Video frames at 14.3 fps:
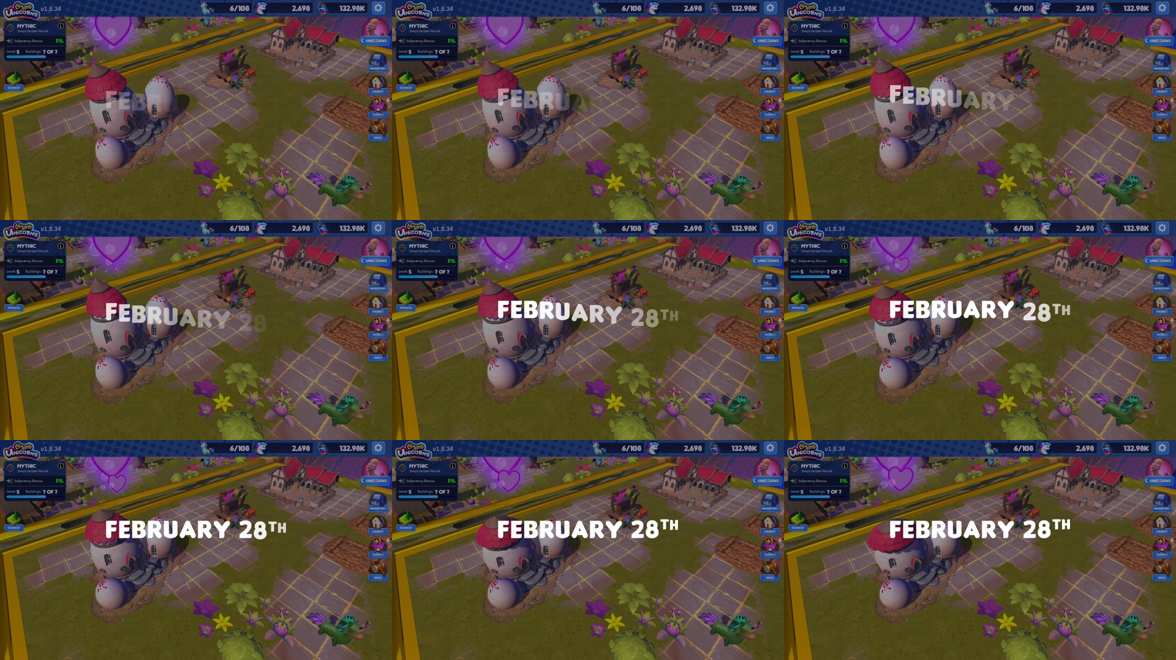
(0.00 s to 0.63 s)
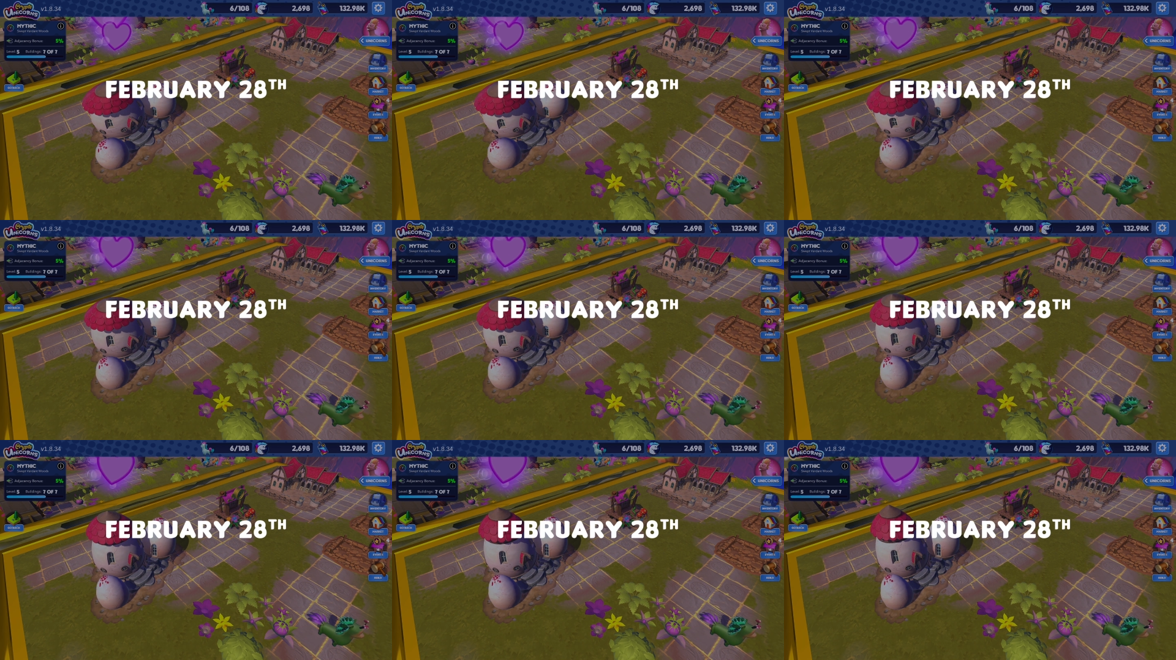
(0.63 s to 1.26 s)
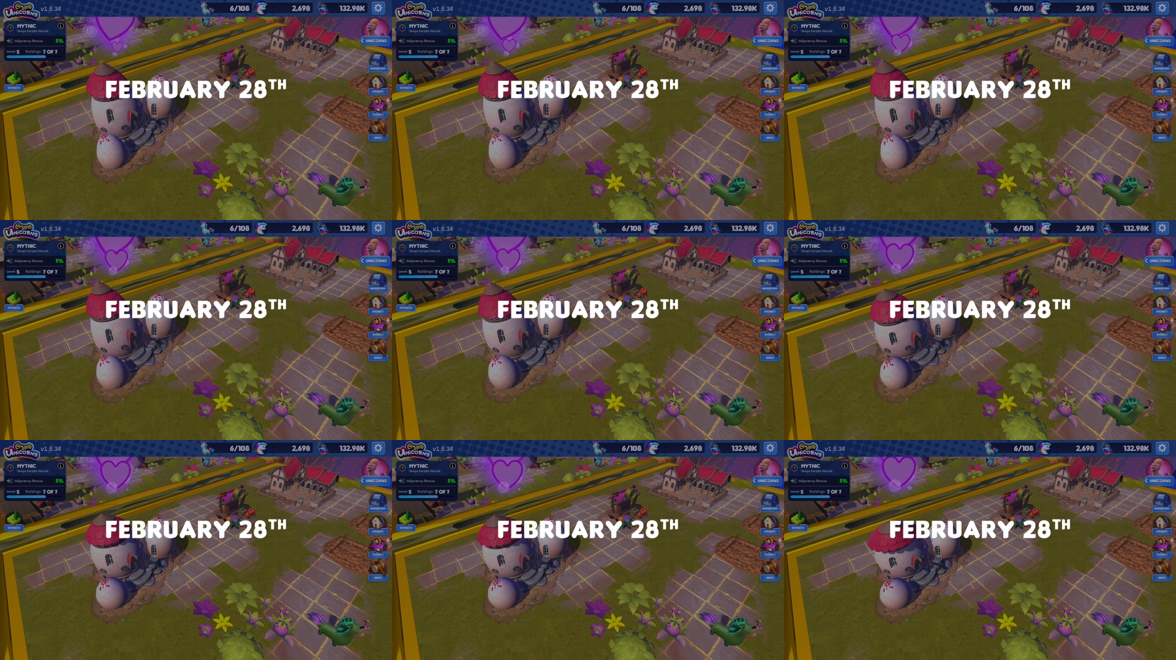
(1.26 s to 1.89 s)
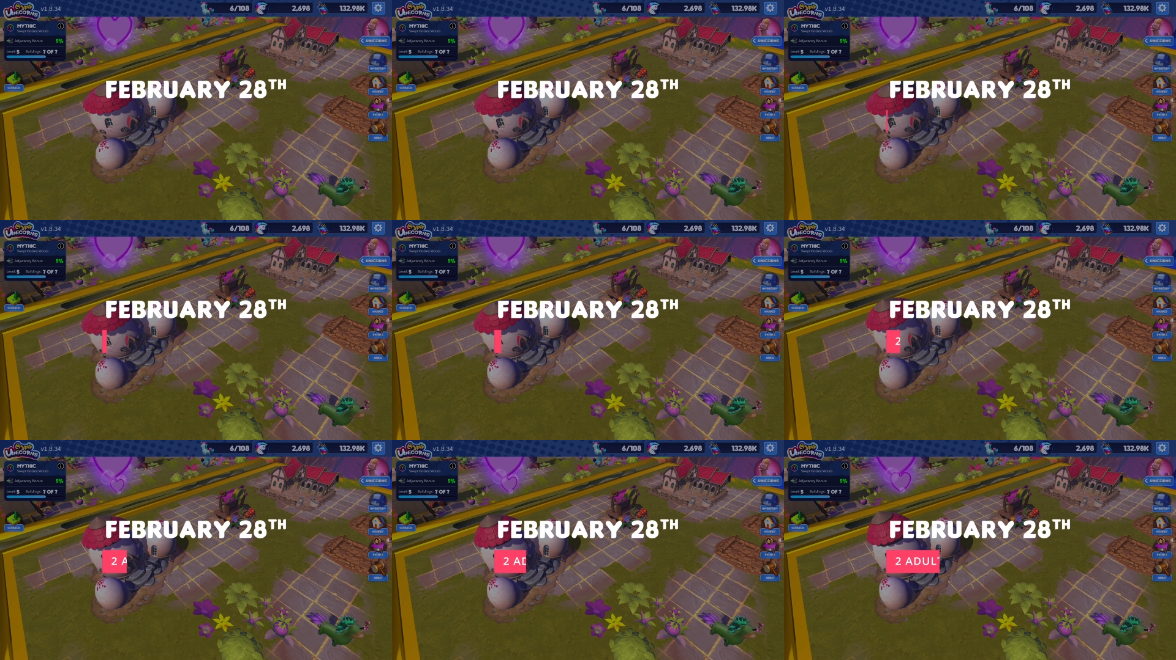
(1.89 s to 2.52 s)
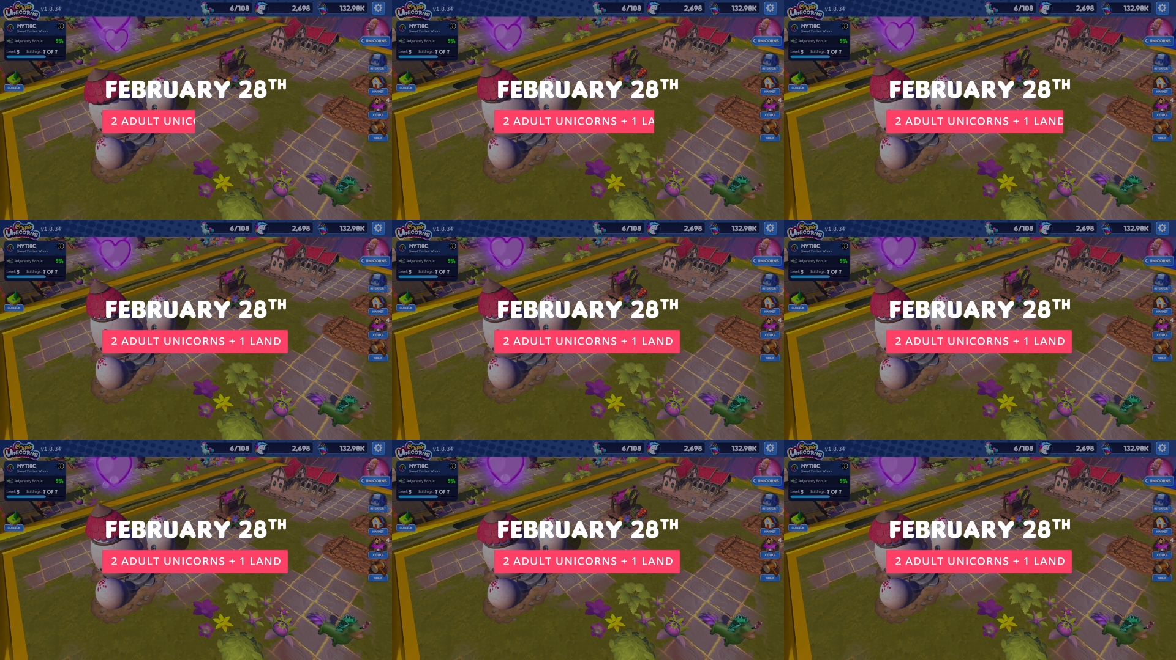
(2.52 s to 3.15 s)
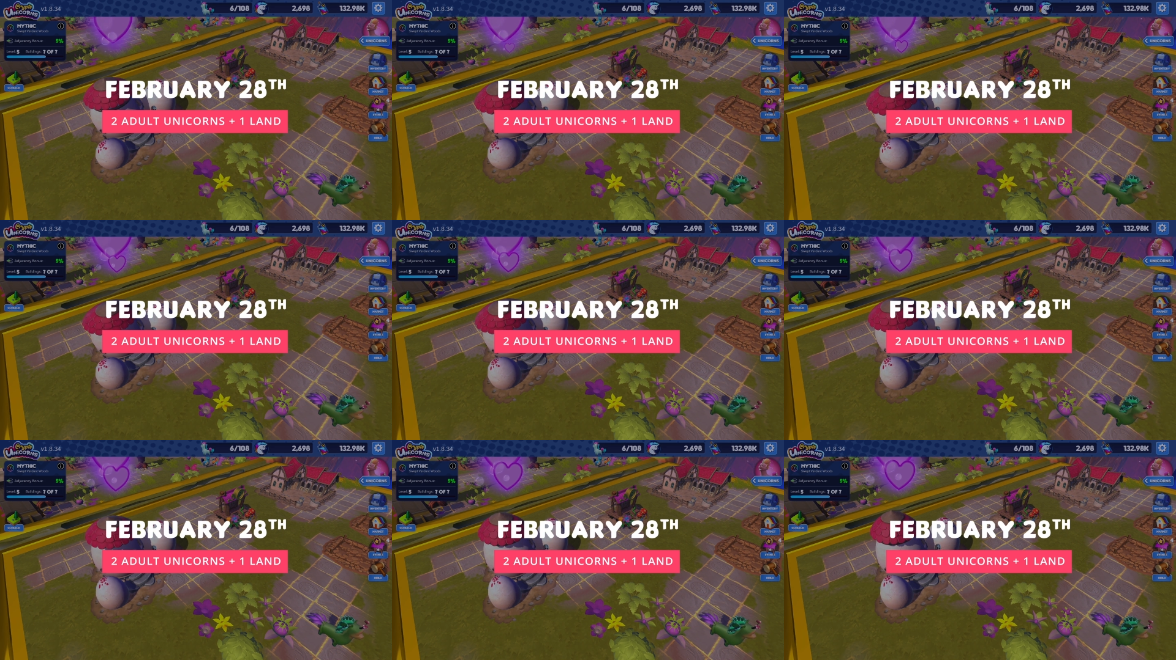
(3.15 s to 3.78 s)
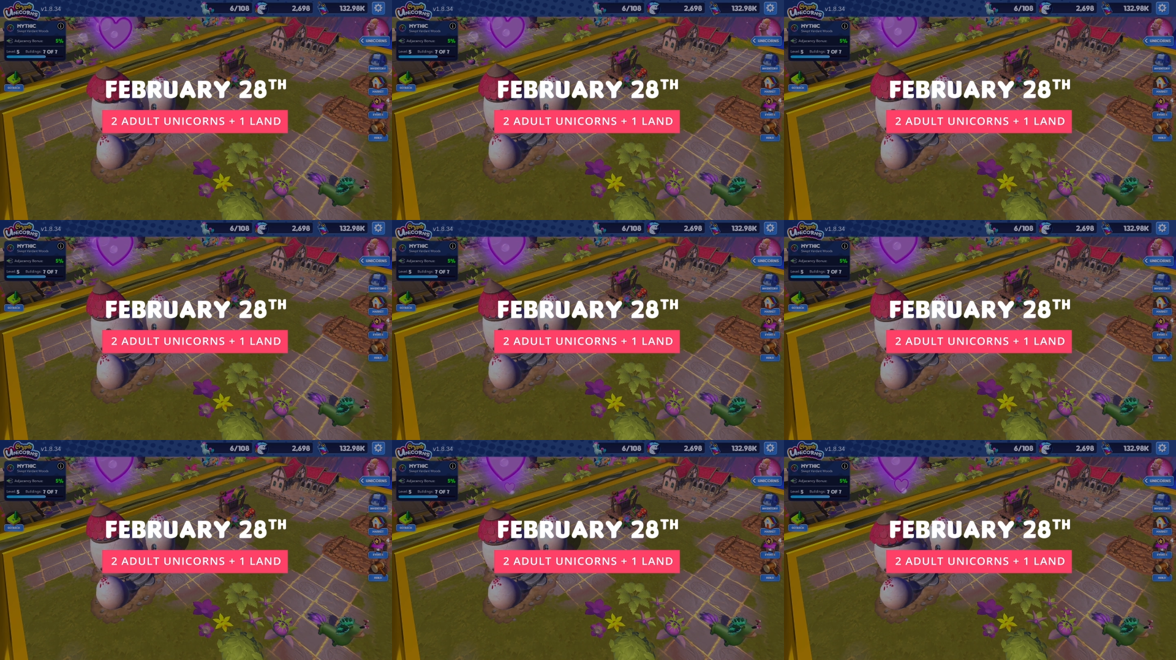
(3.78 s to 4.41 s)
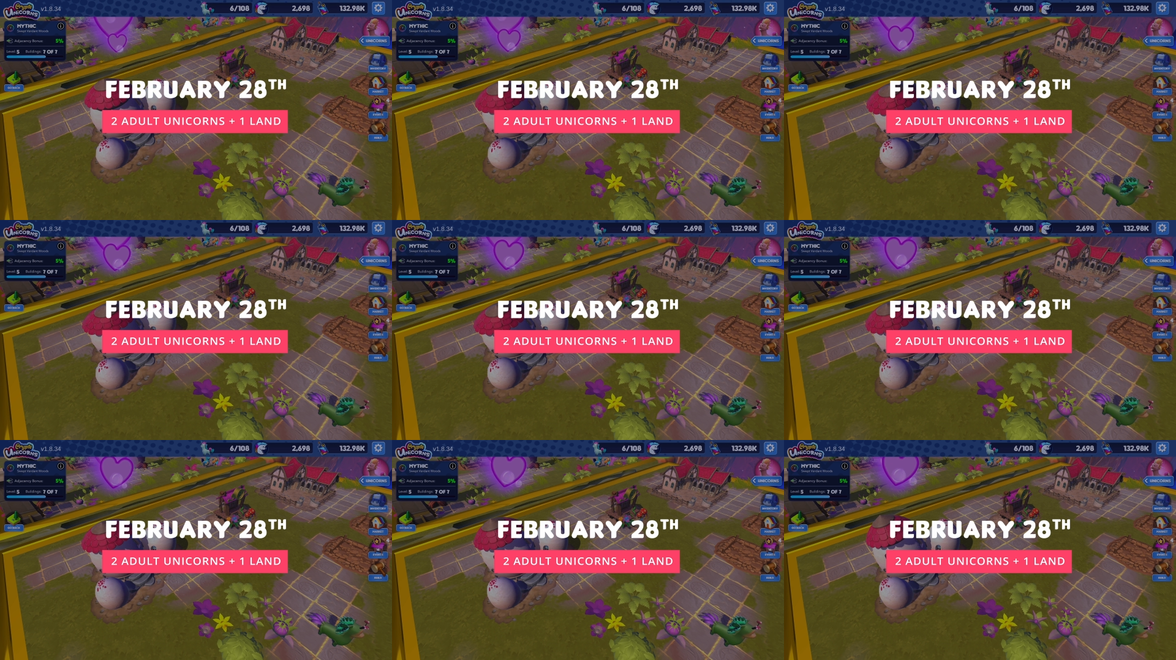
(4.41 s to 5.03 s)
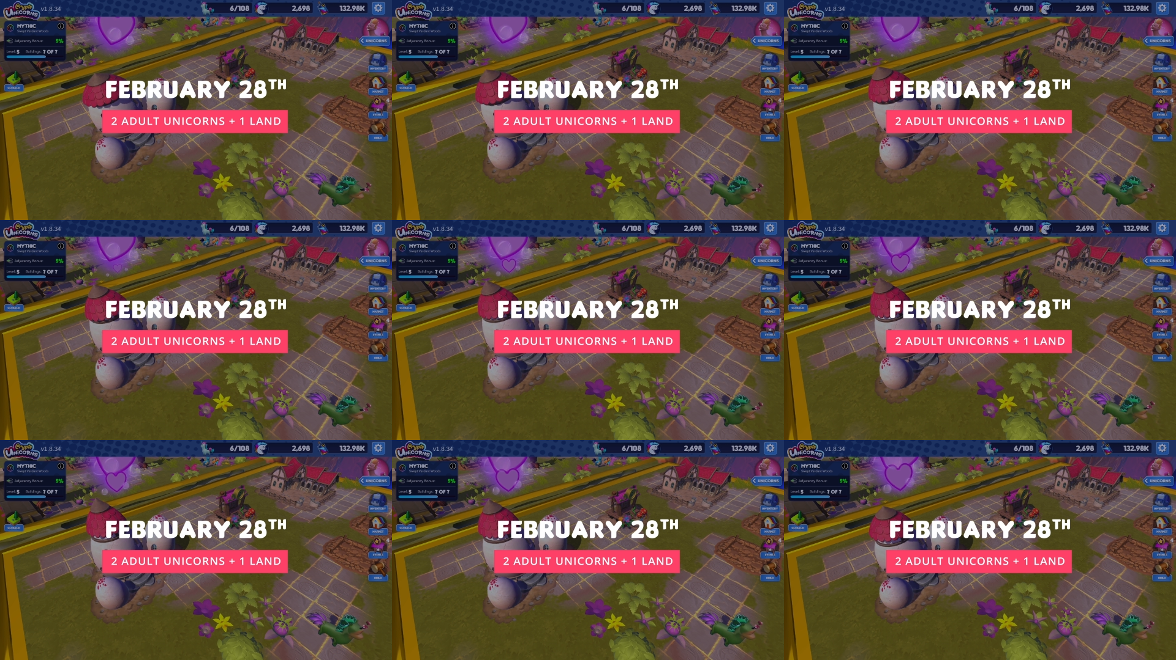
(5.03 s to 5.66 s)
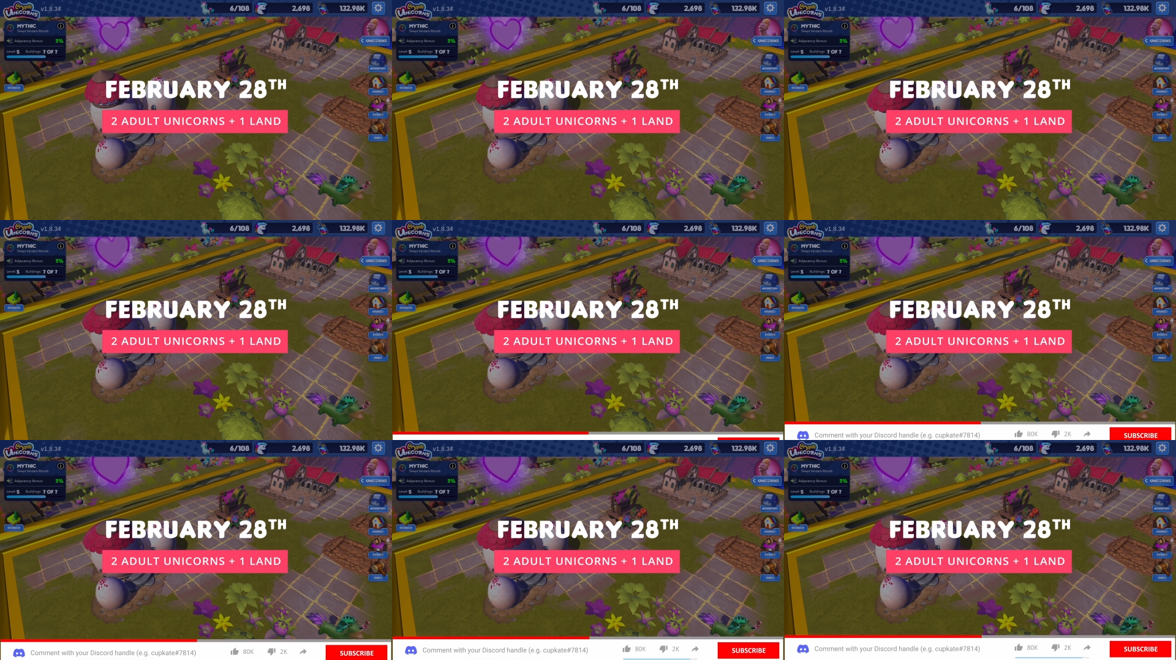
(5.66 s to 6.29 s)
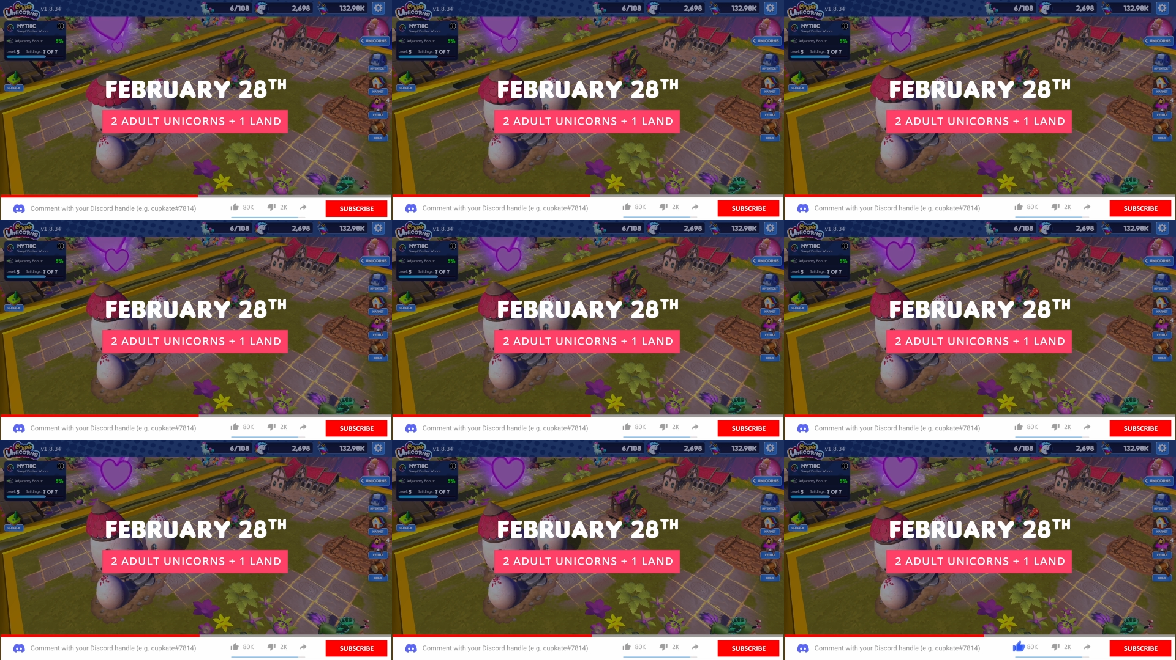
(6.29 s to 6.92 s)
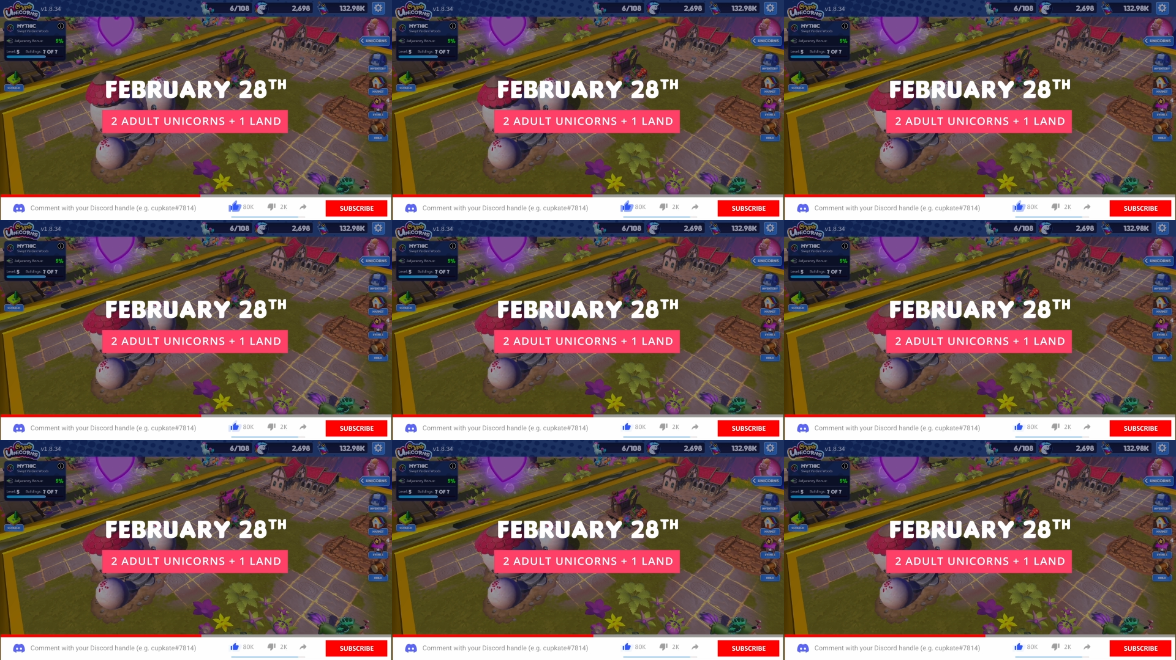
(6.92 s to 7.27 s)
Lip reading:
(no speaker visible)